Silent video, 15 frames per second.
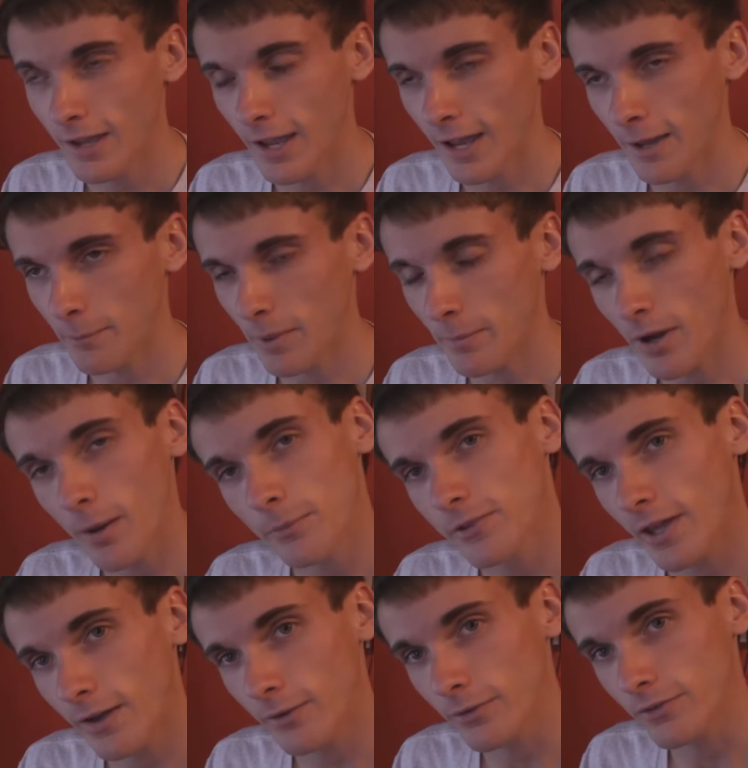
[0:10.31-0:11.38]
at my mom's
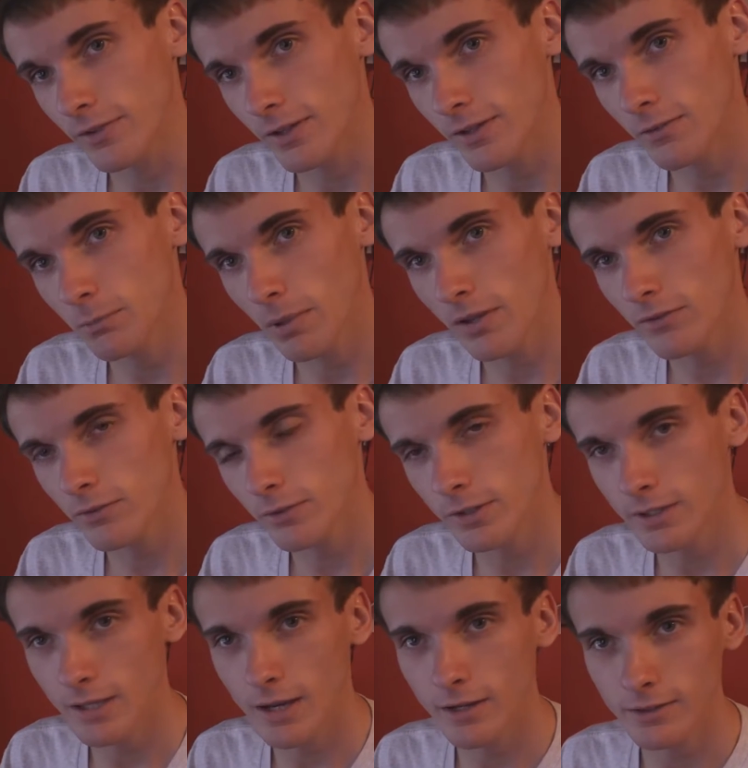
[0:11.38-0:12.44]
house is basically
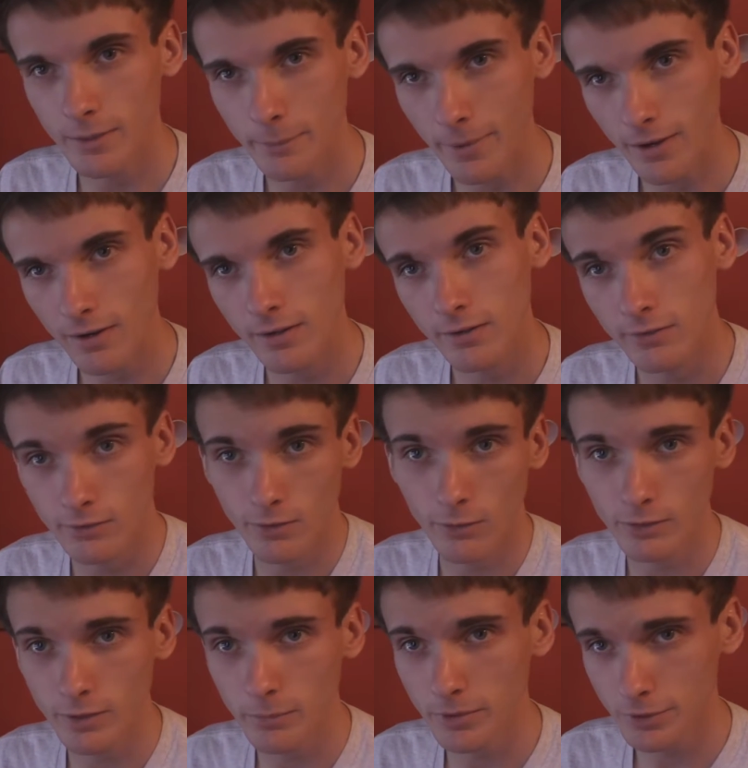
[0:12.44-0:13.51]
kicking the bucket
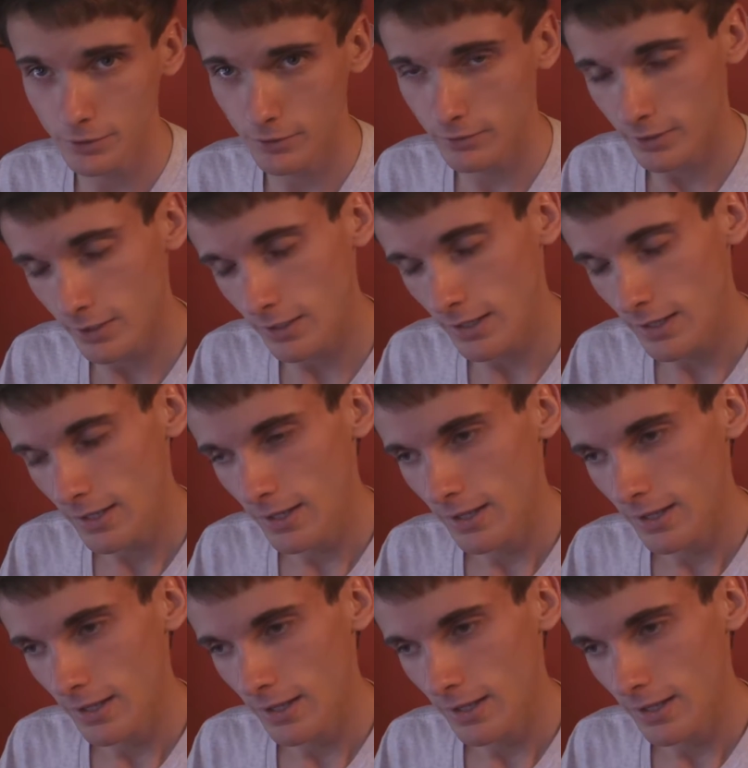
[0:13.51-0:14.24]
slowly but surely,